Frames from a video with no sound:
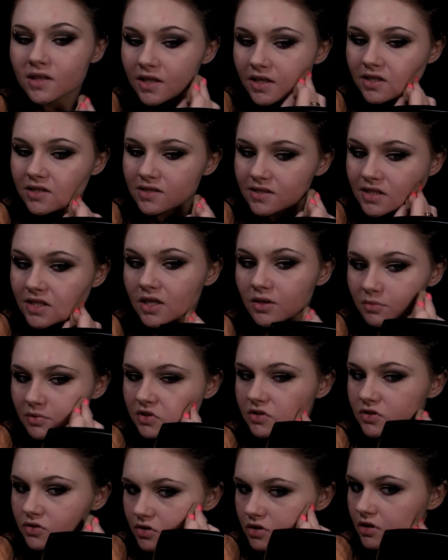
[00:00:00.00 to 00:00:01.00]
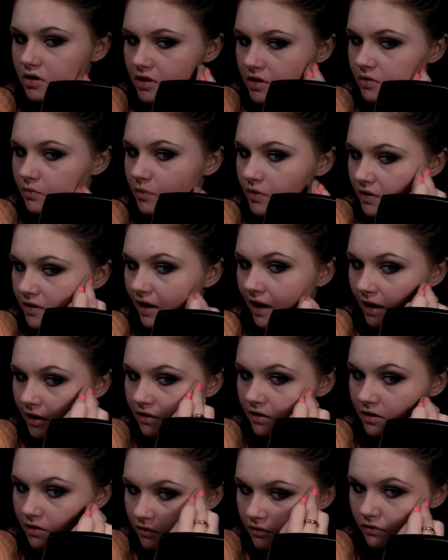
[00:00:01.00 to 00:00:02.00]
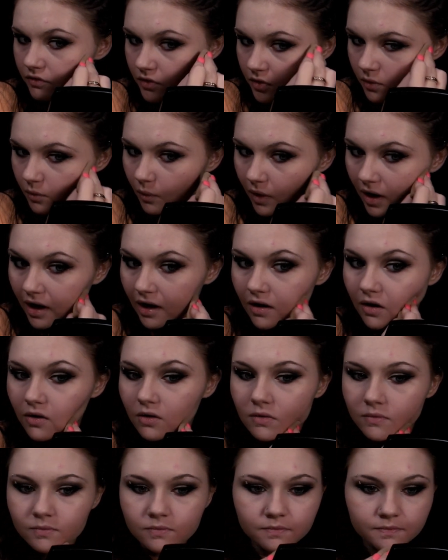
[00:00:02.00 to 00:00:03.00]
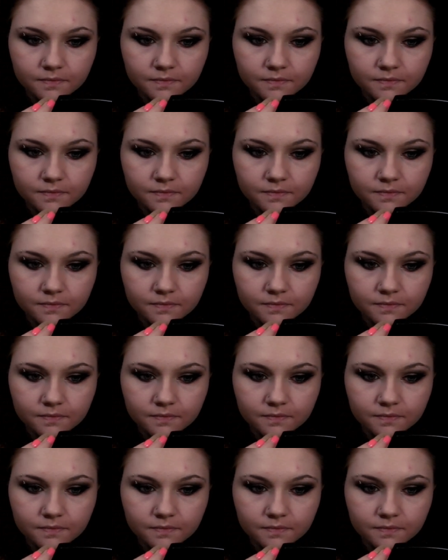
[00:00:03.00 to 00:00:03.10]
Like I said, I've been struggling with acne for a while,